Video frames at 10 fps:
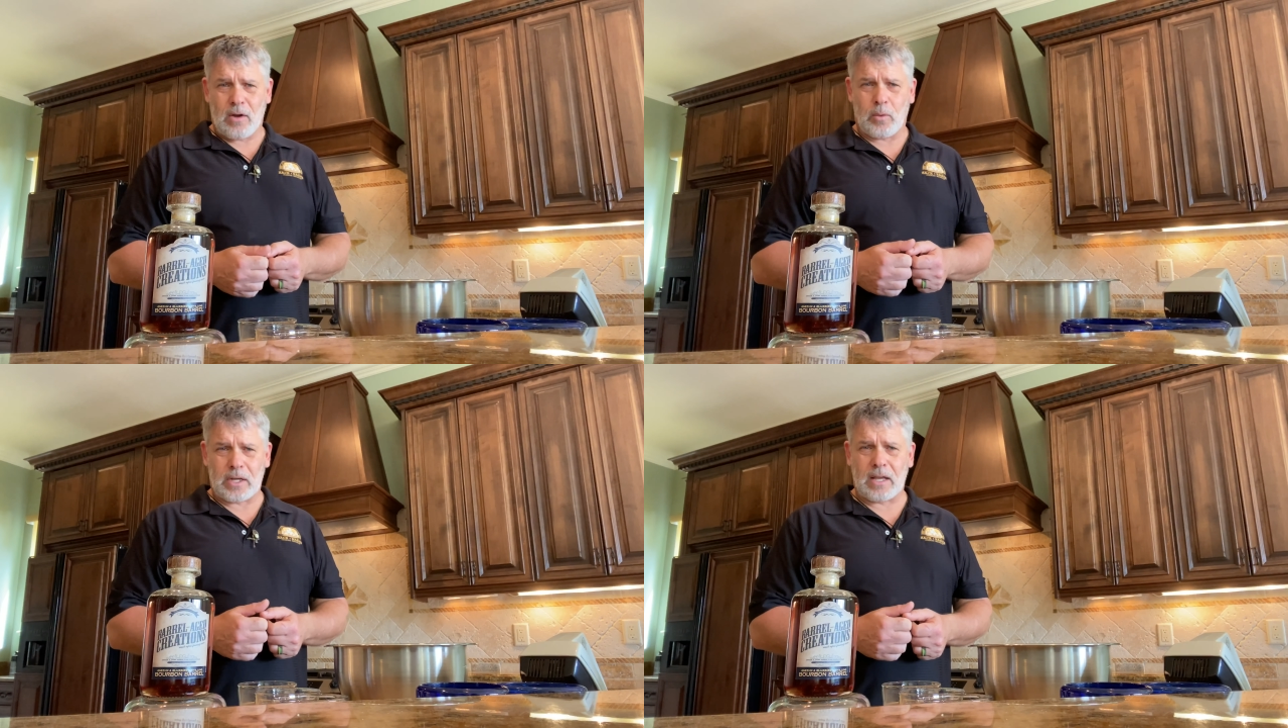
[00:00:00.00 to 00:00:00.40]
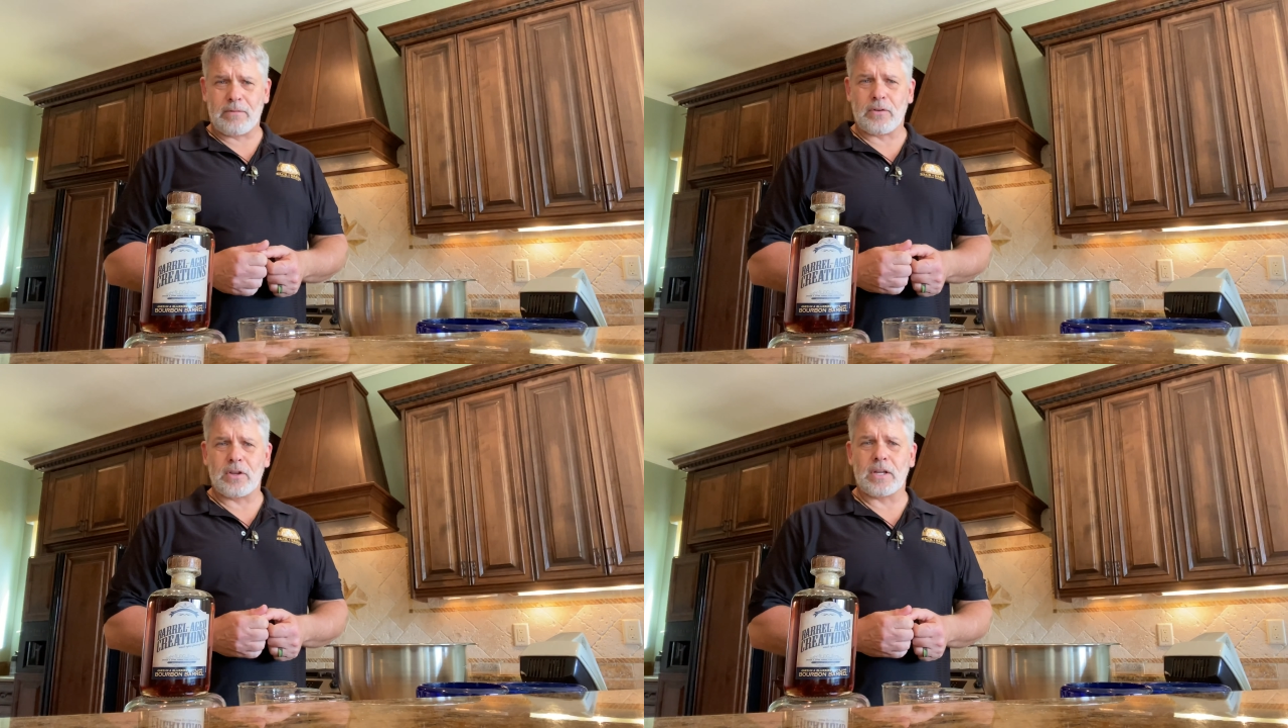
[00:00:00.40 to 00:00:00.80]
We'd
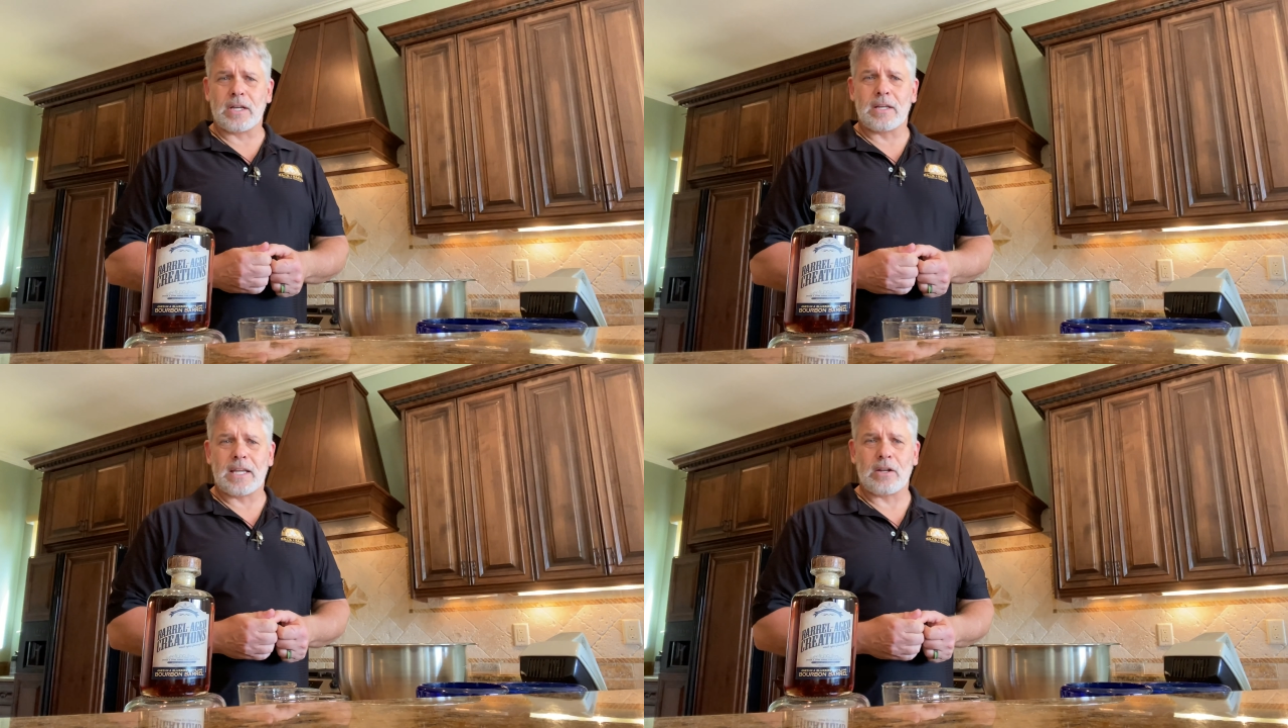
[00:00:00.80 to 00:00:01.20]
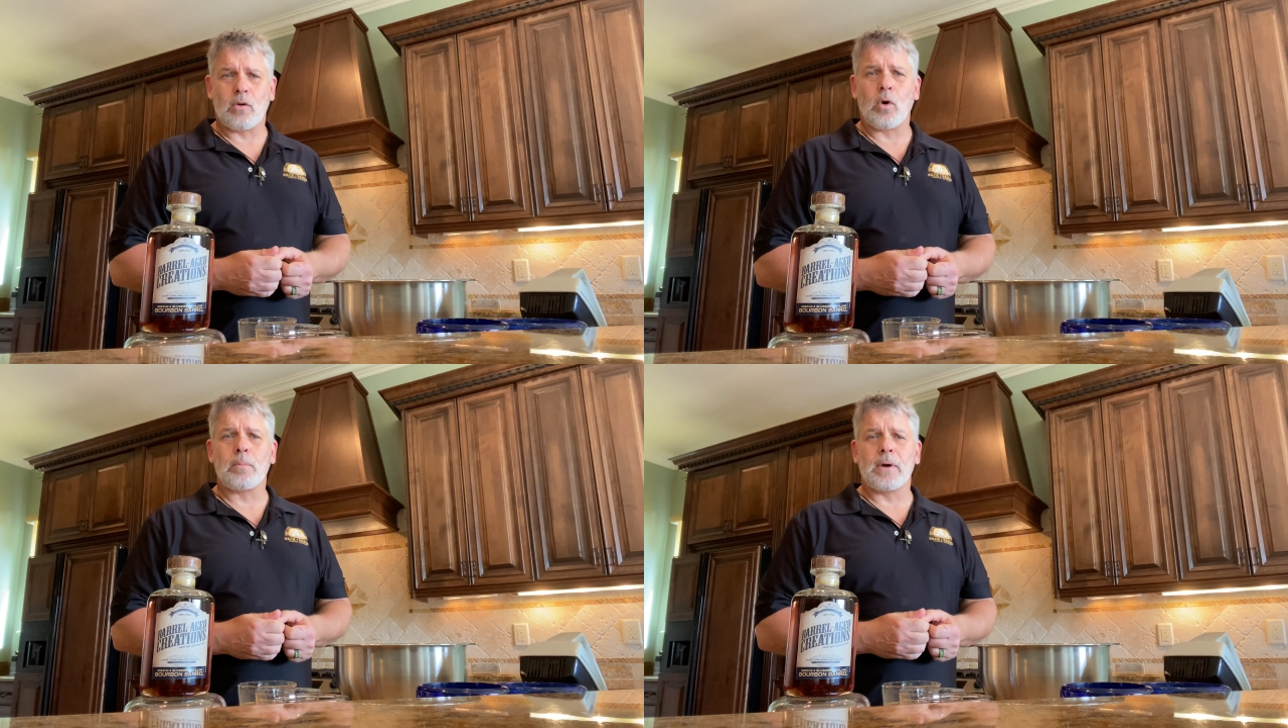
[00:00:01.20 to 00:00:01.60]
love for you to
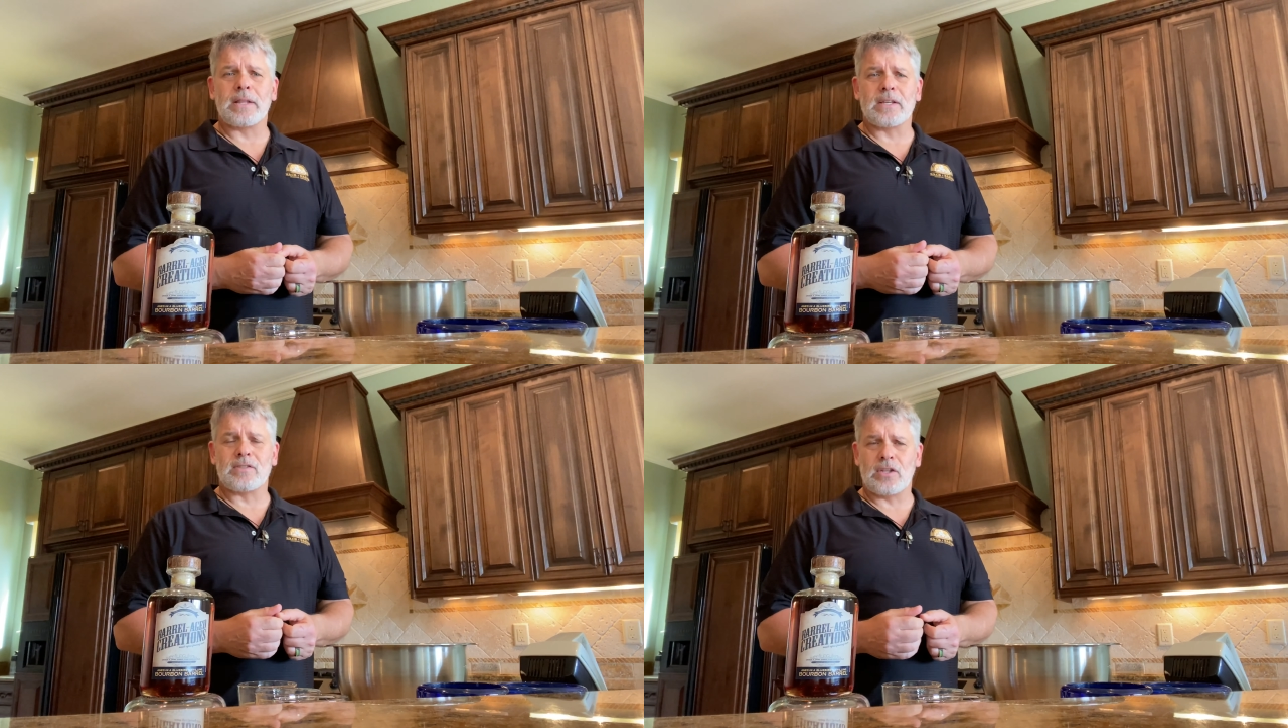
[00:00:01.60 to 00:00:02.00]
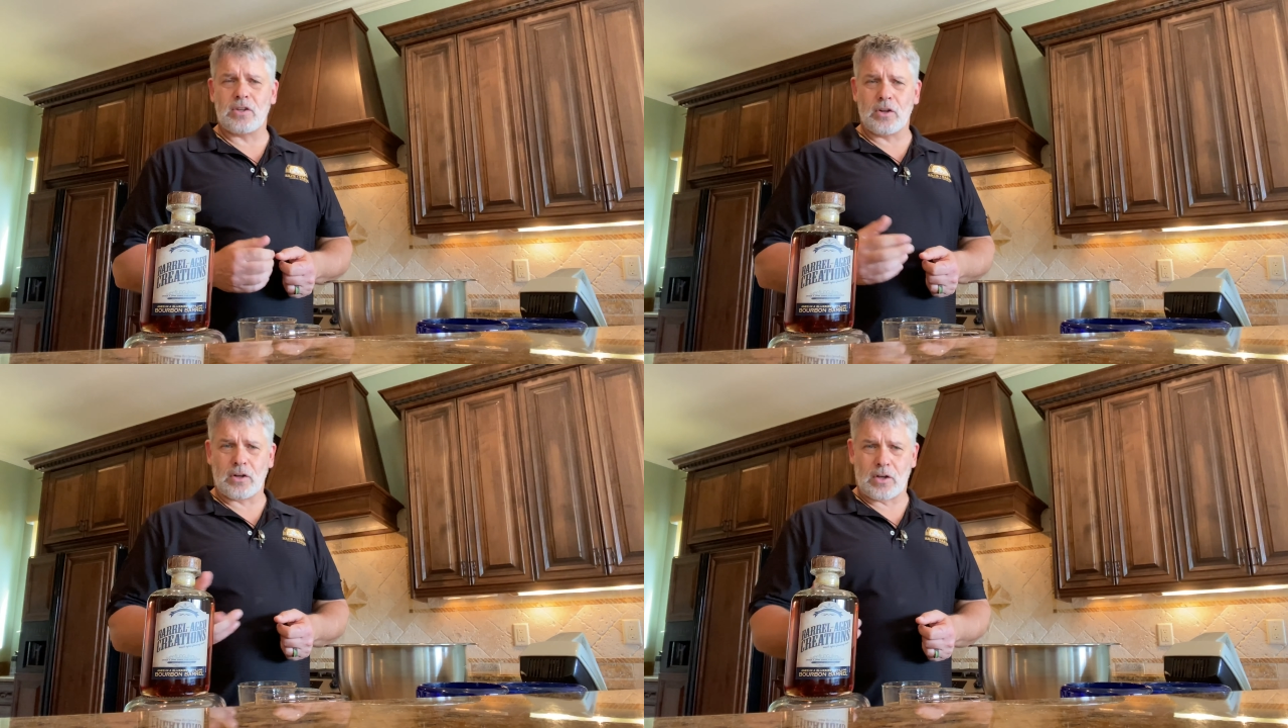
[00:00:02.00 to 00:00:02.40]
incorporate this
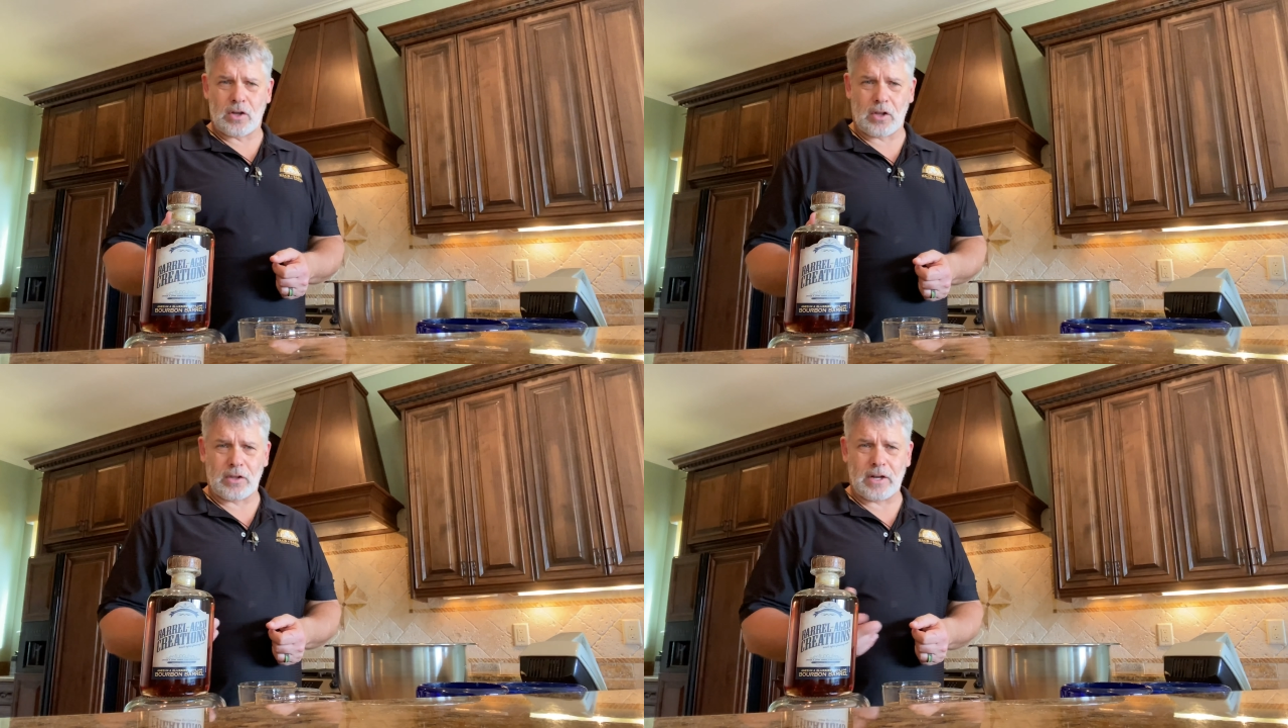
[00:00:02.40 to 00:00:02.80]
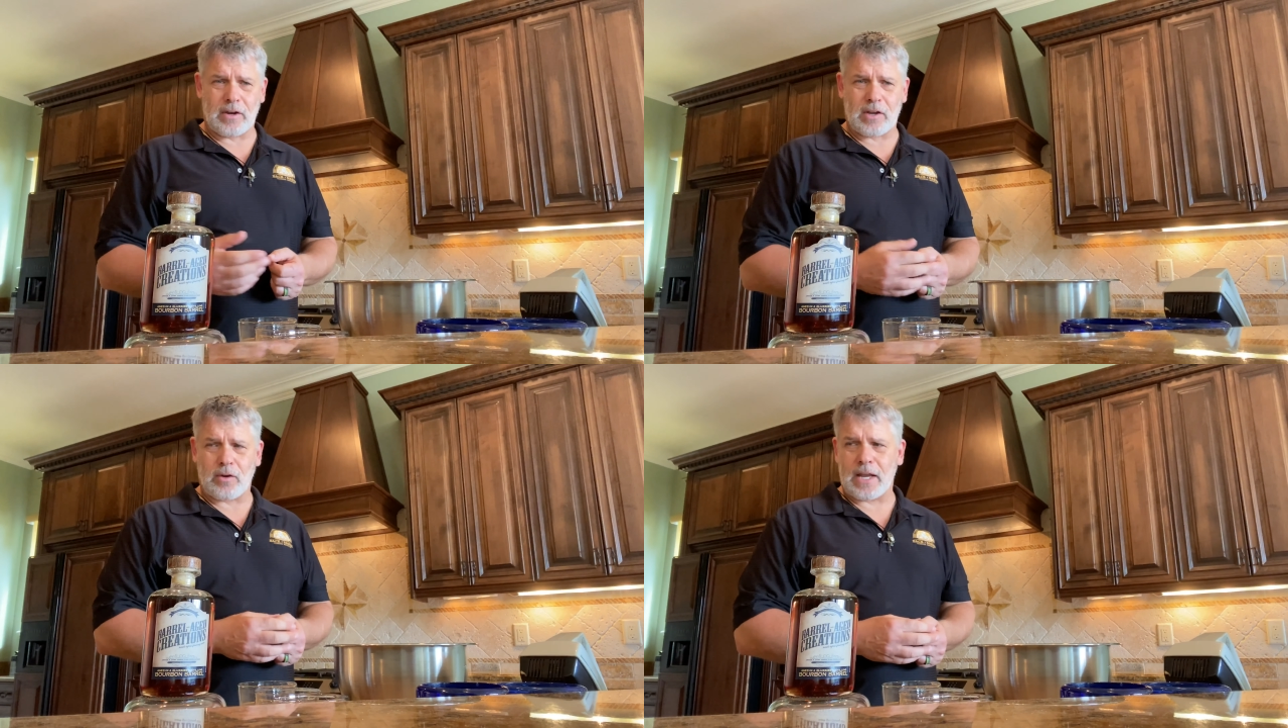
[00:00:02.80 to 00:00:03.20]
into your
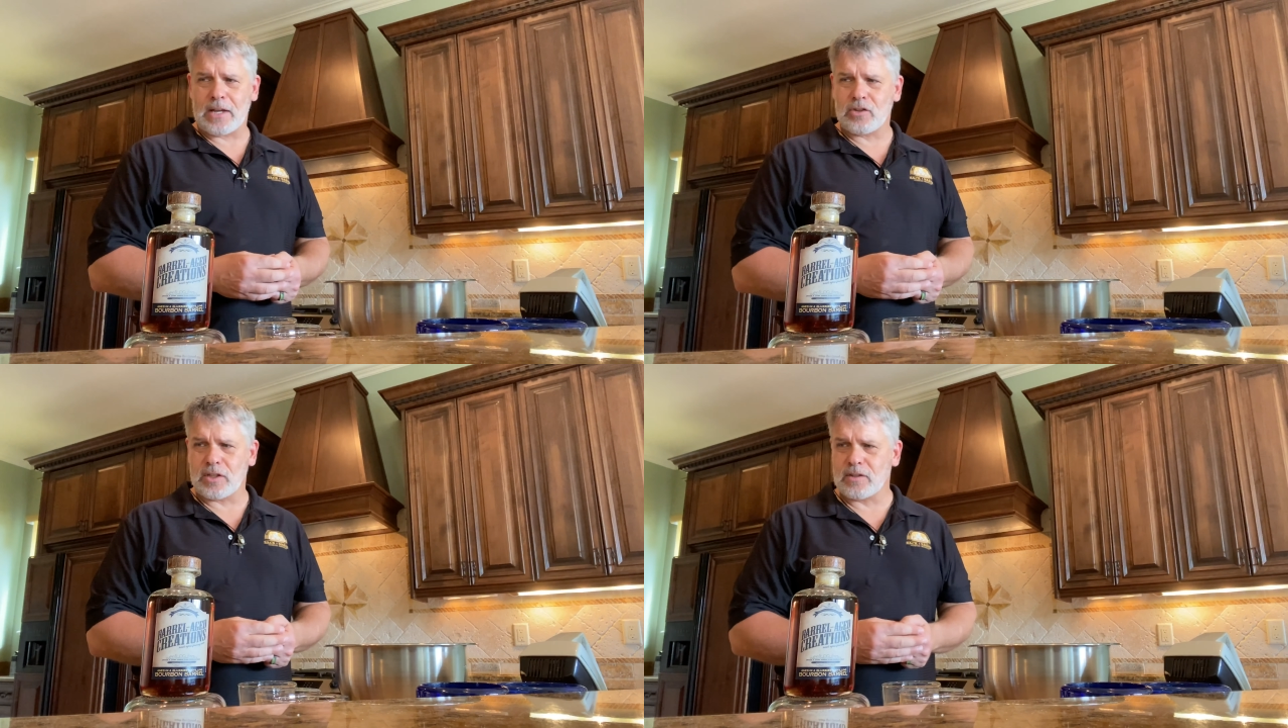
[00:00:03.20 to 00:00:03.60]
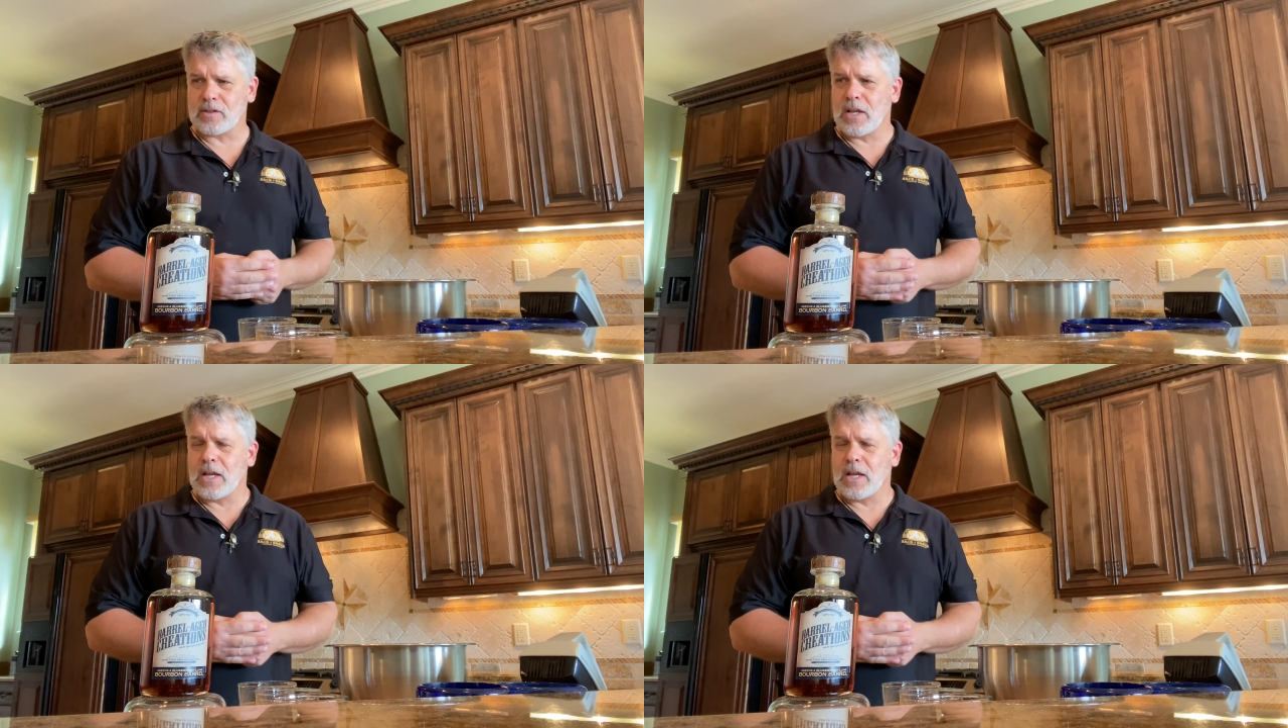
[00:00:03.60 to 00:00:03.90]
culinary creations.